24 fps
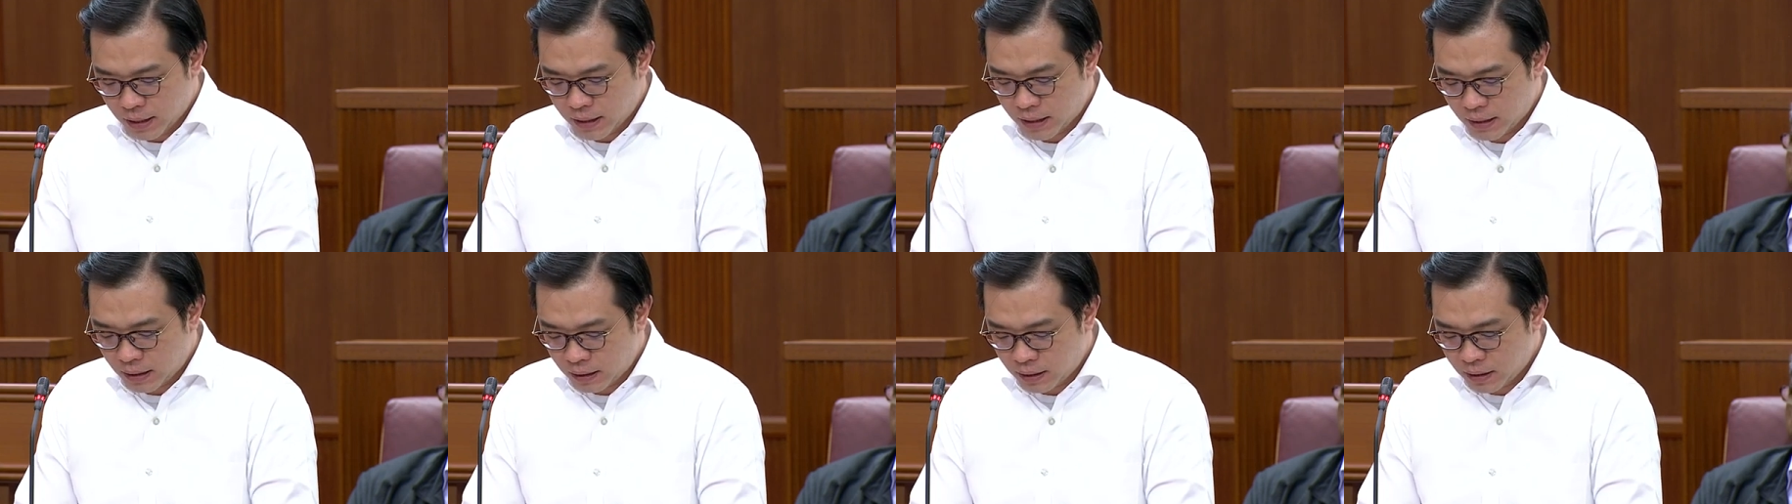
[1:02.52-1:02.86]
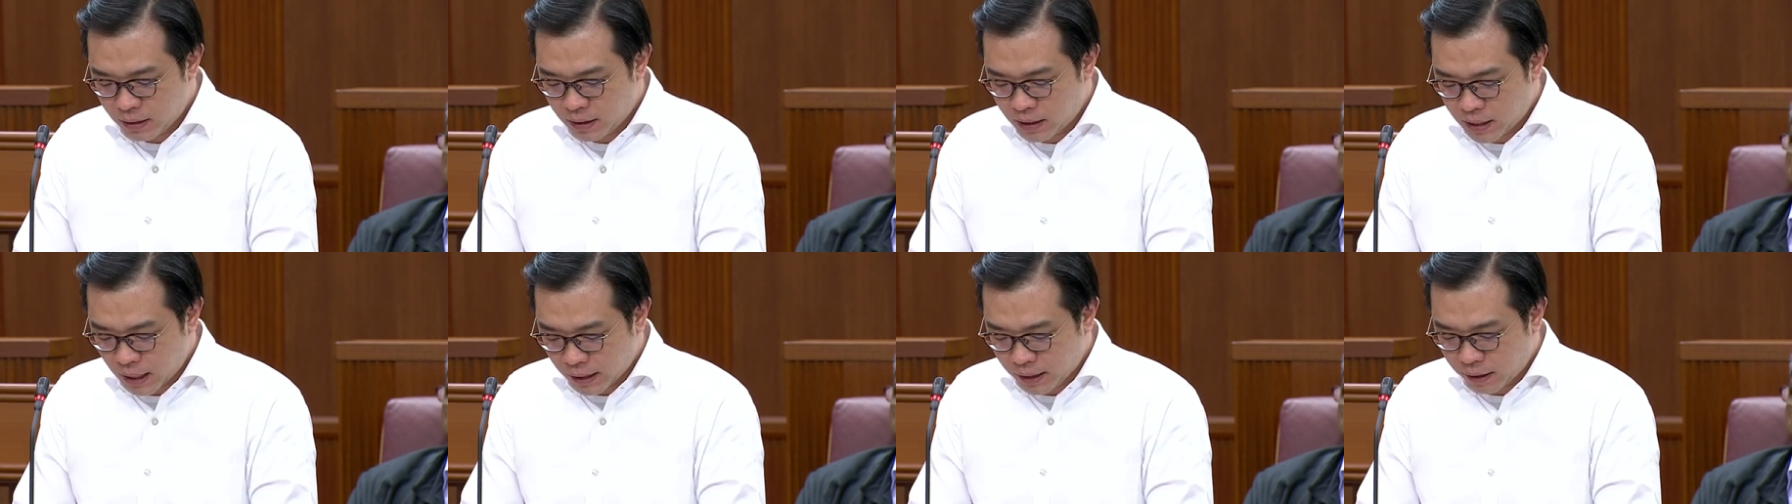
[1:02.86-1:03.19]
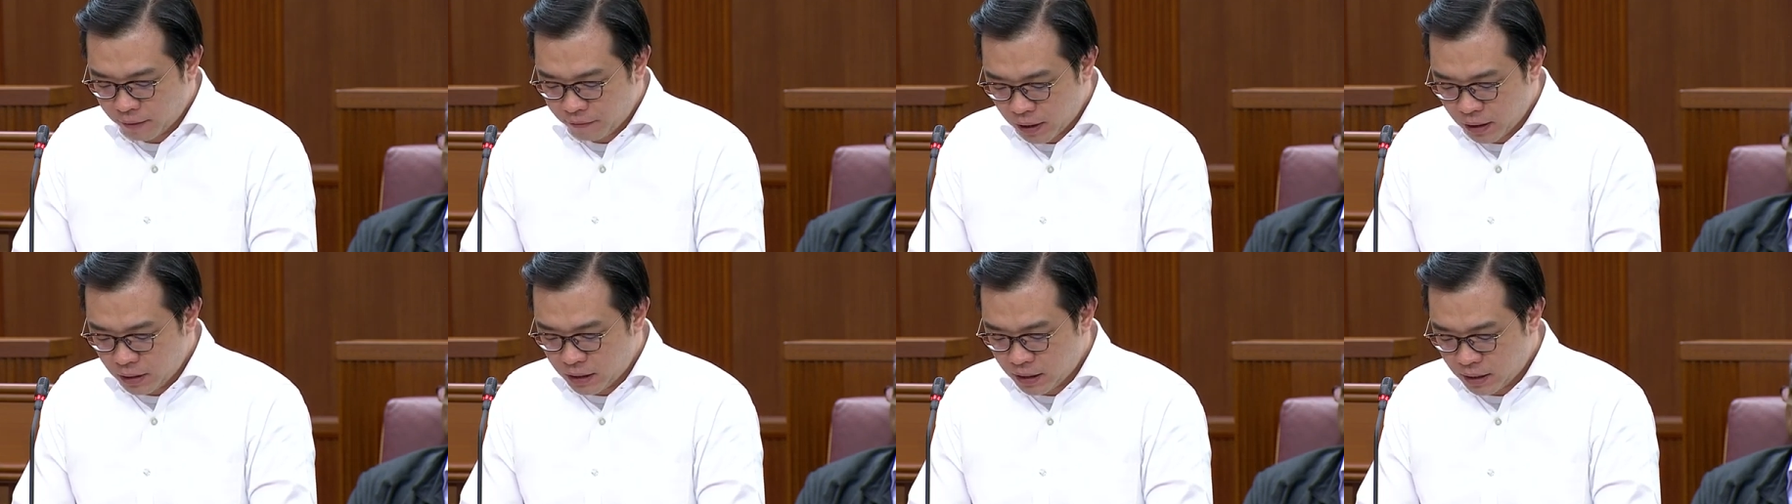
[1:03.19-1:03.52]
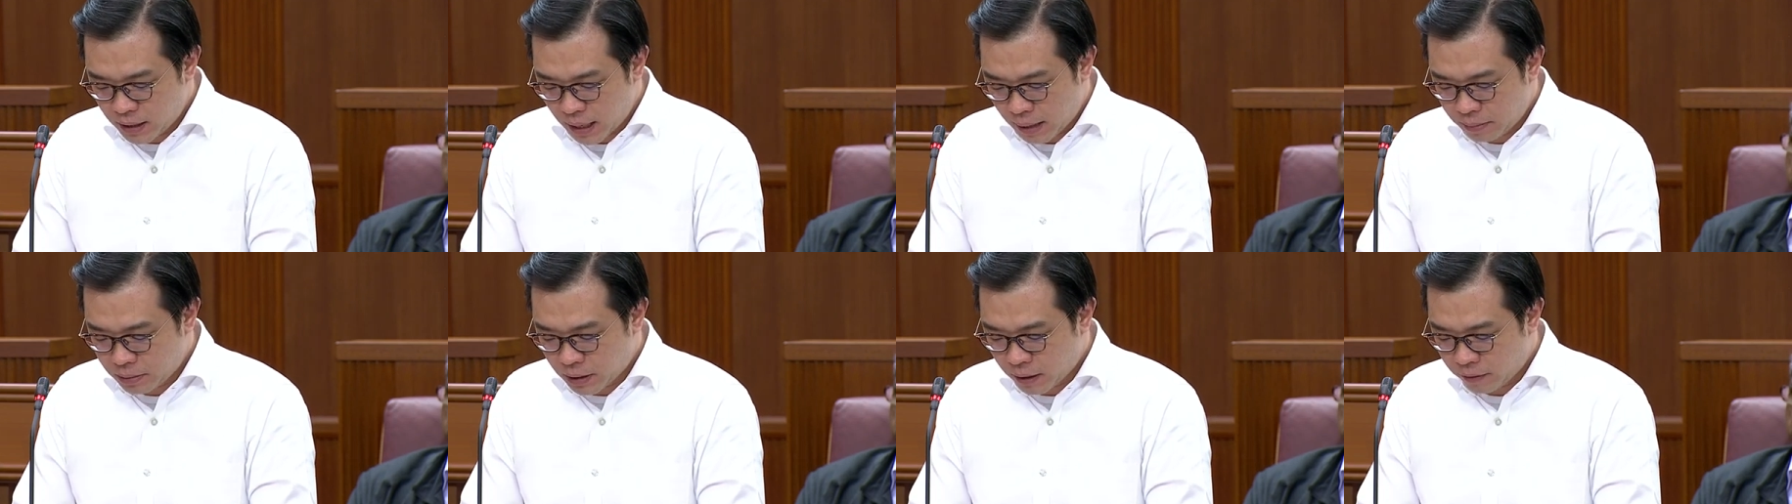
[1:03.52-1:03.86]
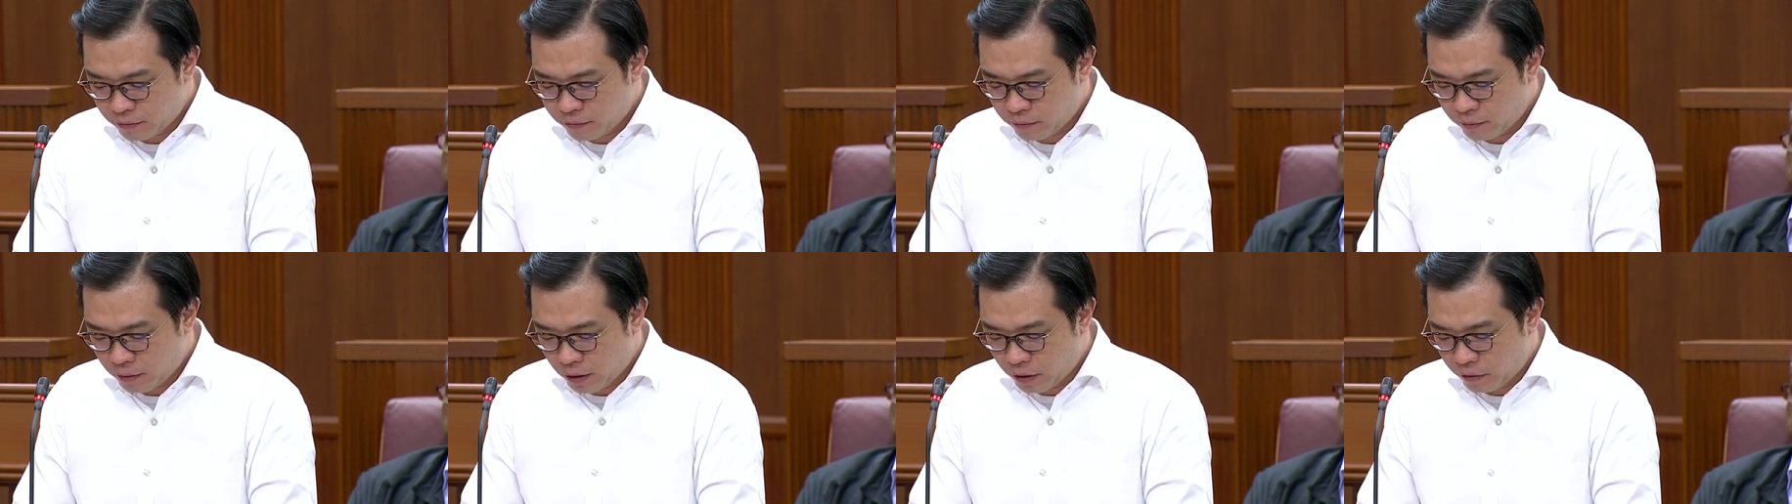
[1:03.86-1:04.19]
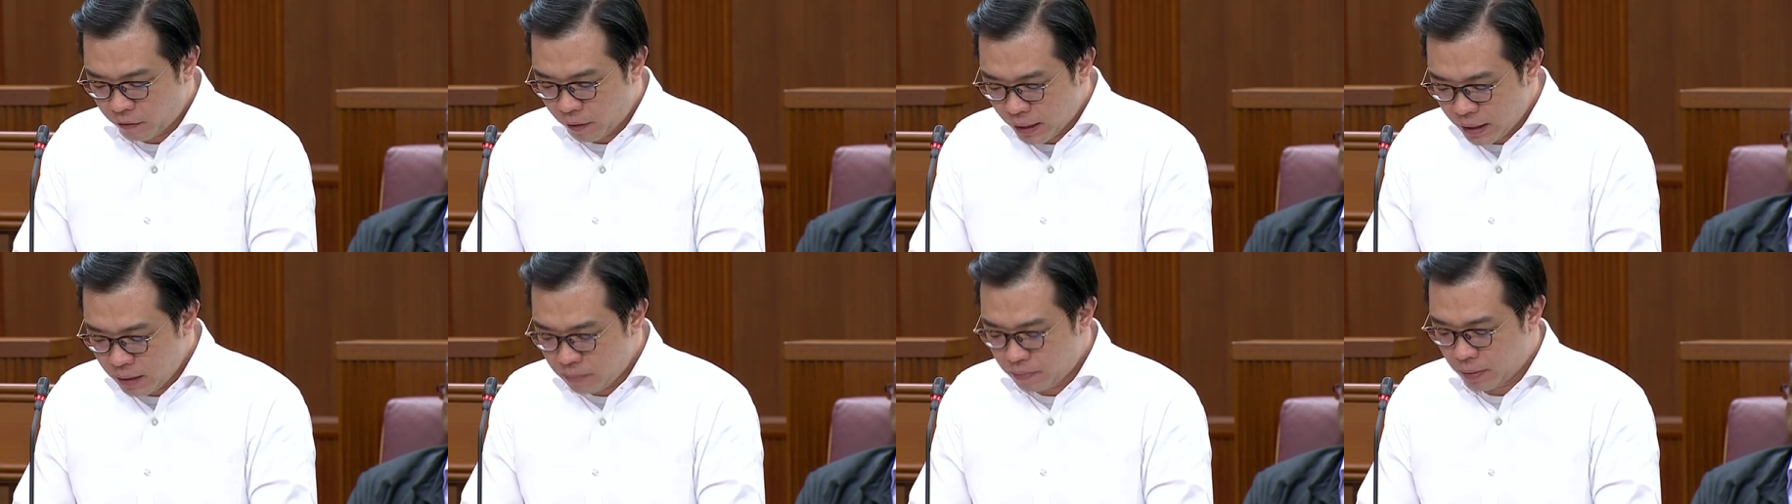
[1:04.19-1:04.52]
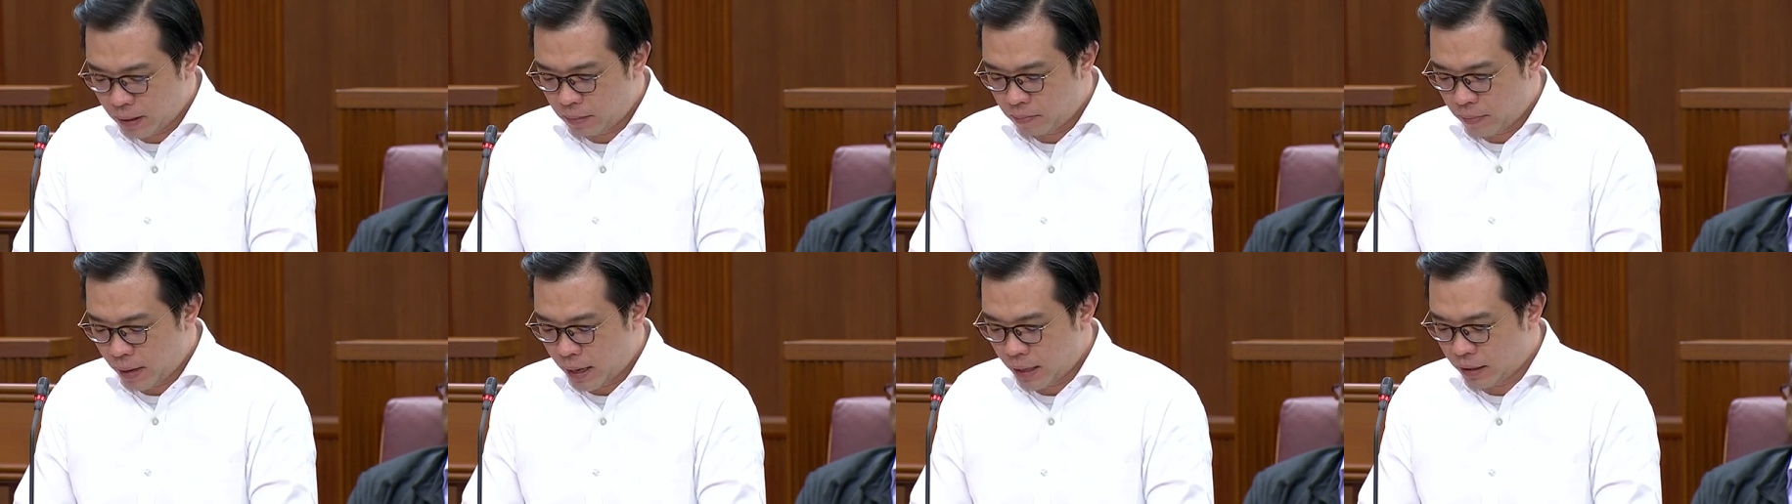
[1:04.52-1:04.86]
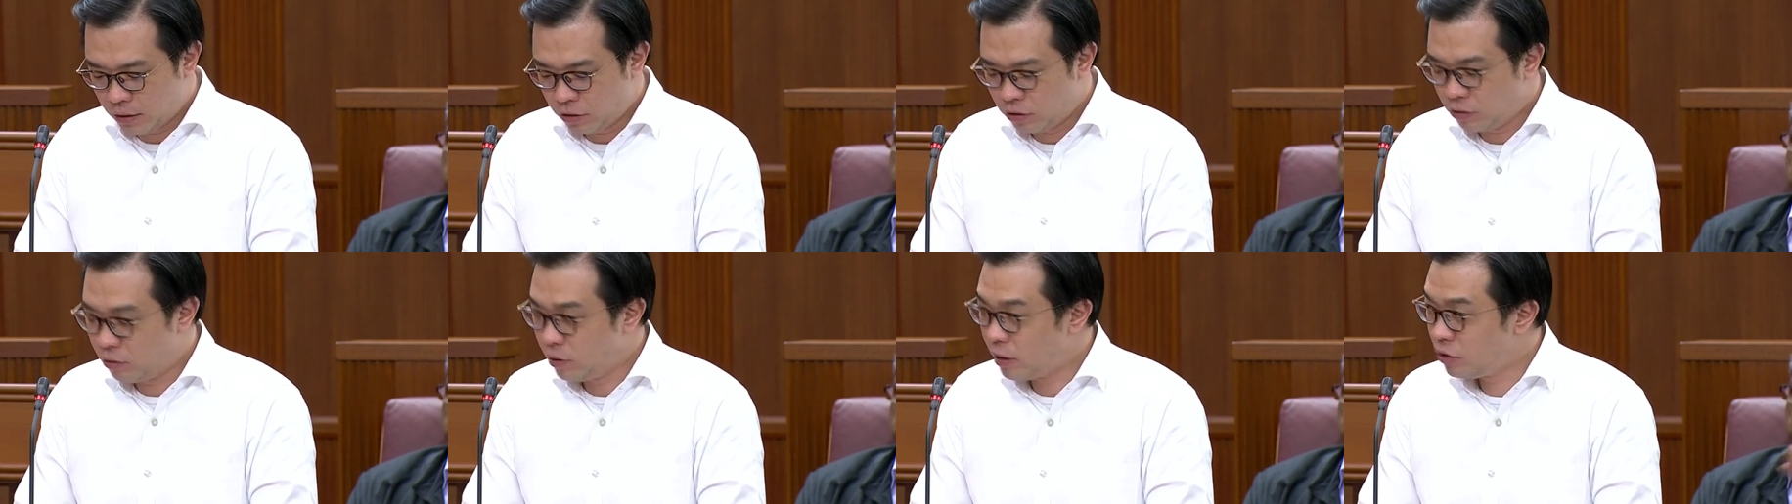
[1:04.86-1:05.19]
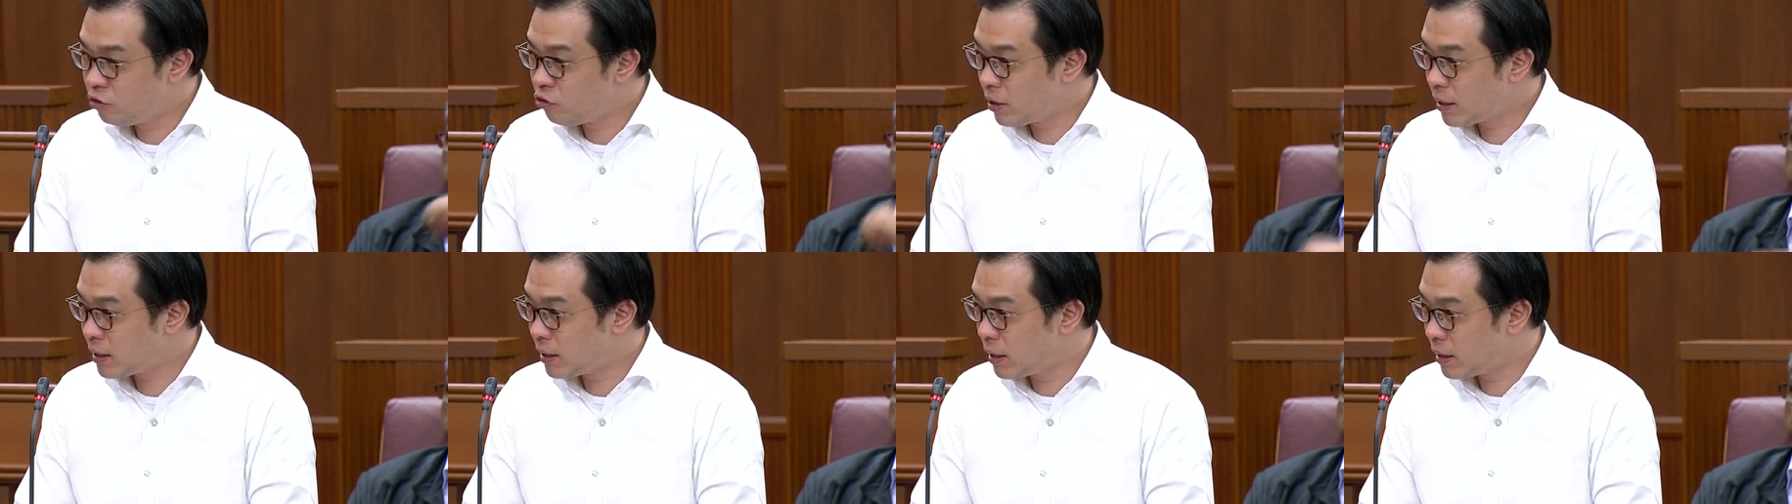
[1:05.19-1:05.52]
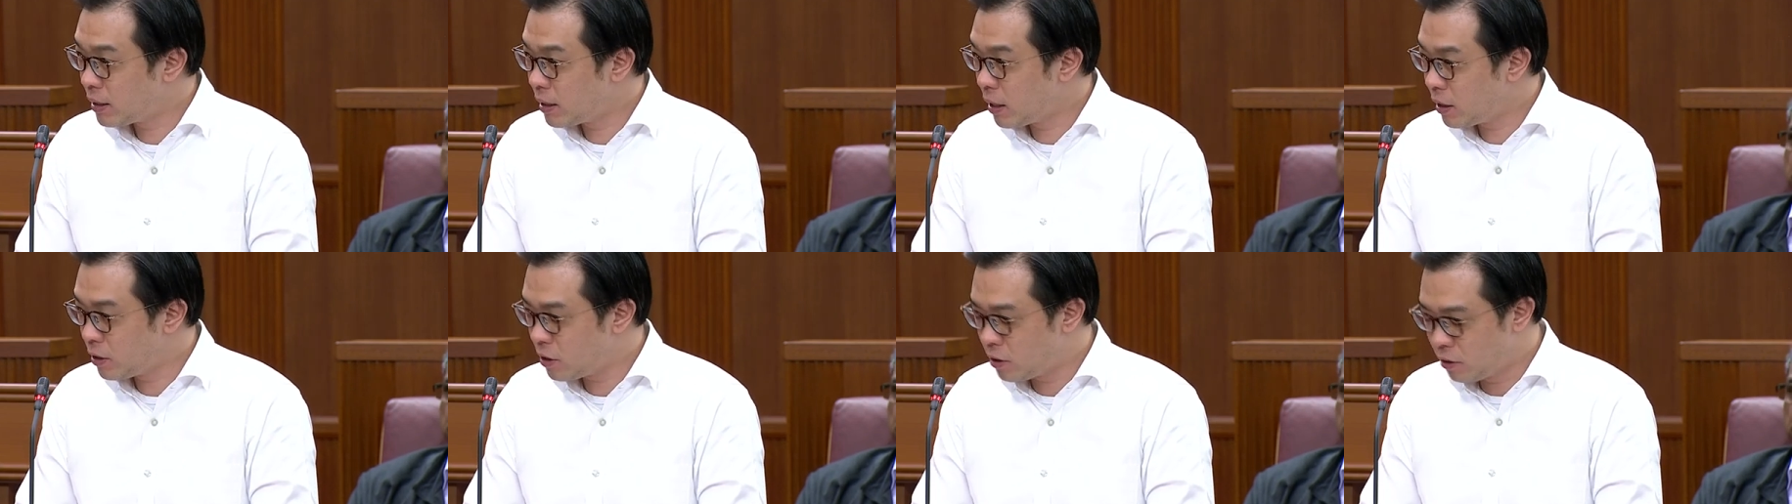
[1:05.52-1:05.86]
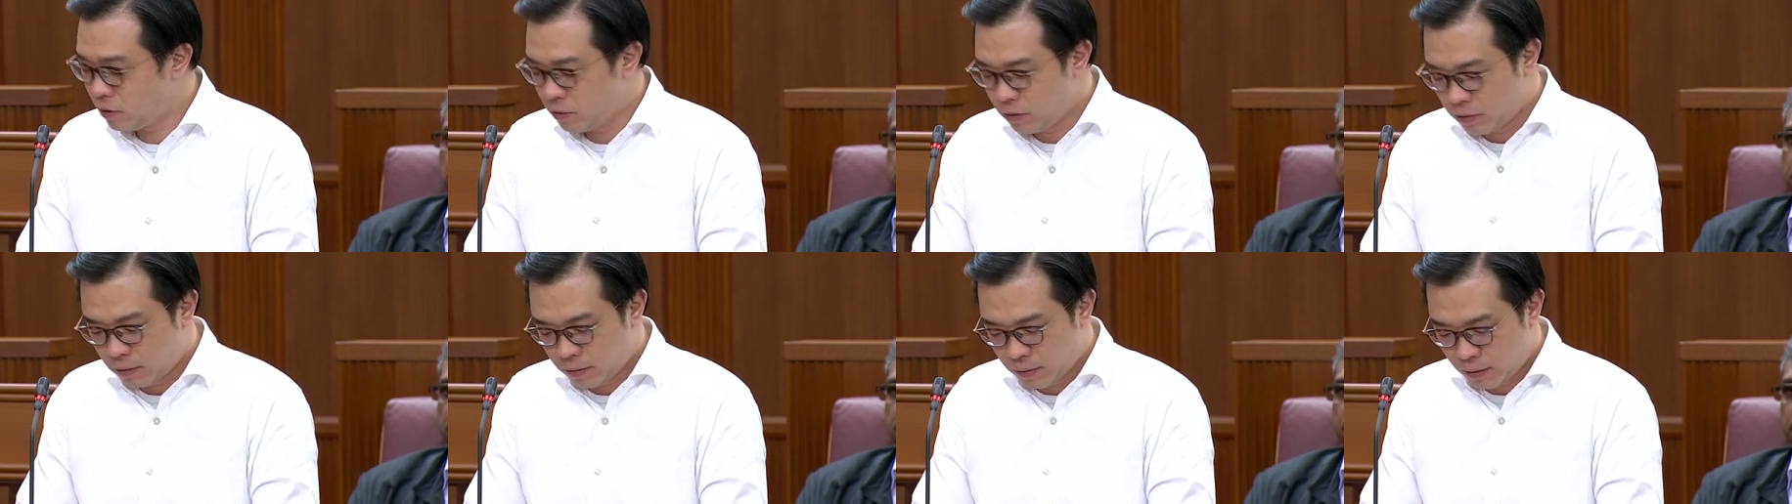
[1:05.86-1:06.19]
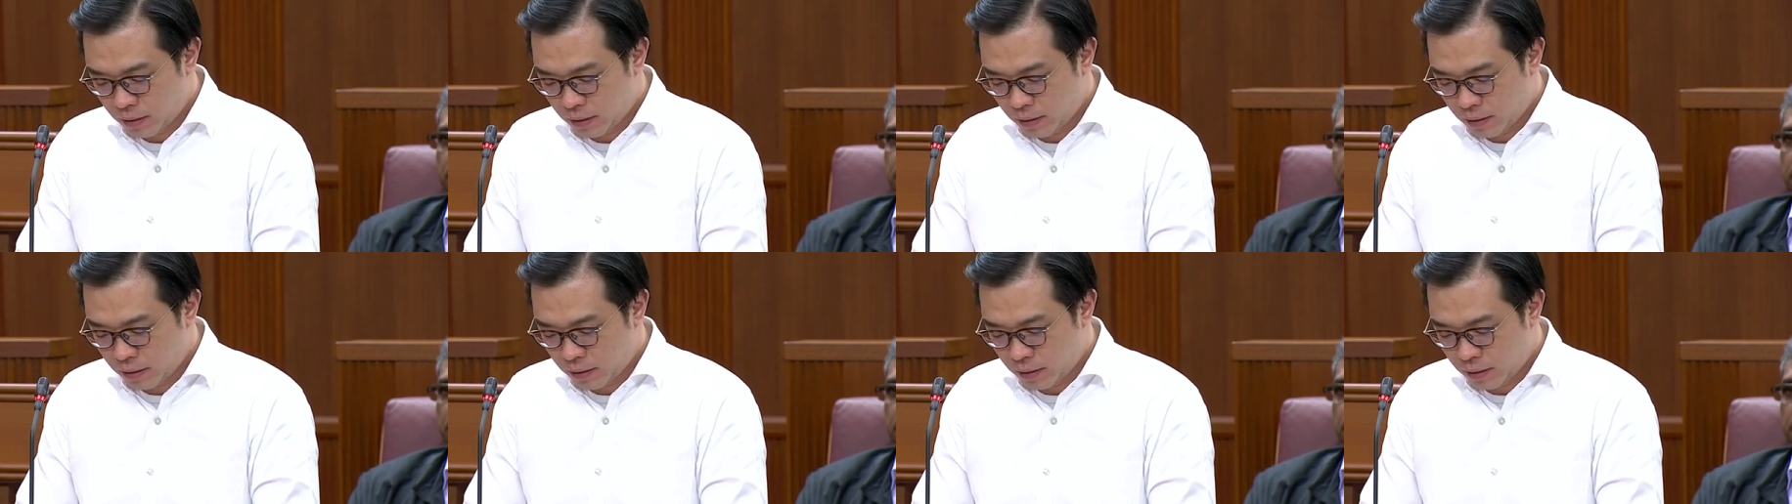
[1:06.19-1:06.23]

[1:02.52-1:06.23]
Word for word: S significant steps have already been made to address this issue,